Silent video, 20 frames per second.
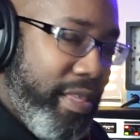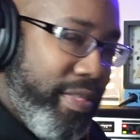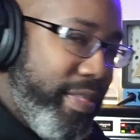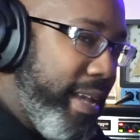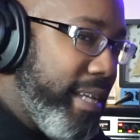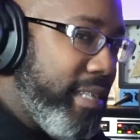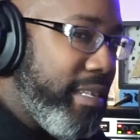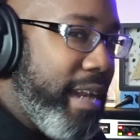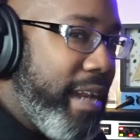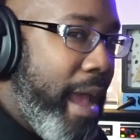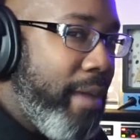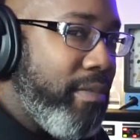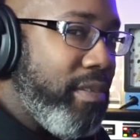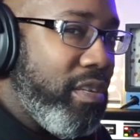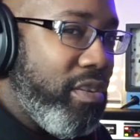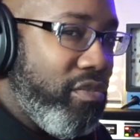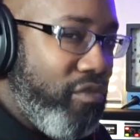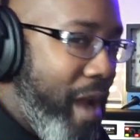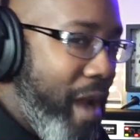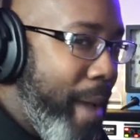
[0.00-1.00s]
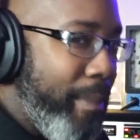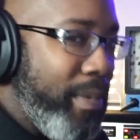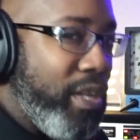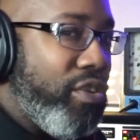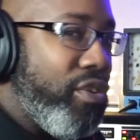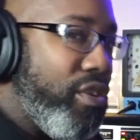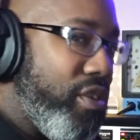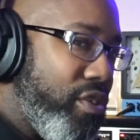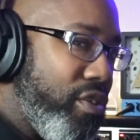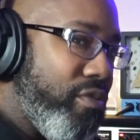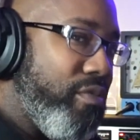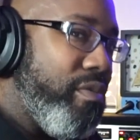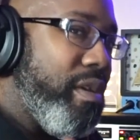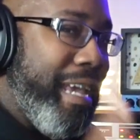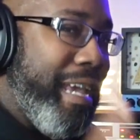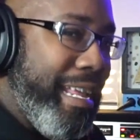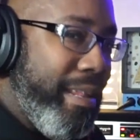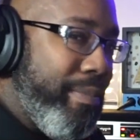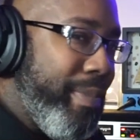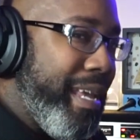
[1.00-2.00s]
the things that I was describing to you
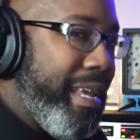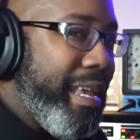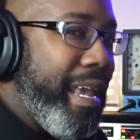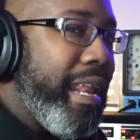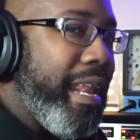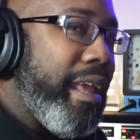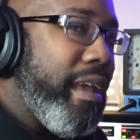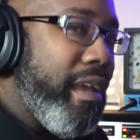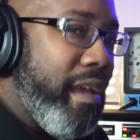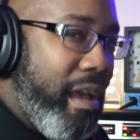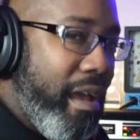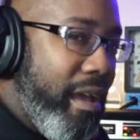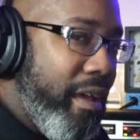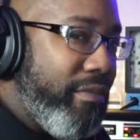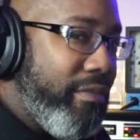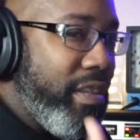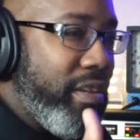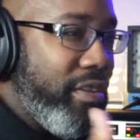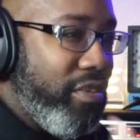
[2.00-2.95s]
in the beginning of the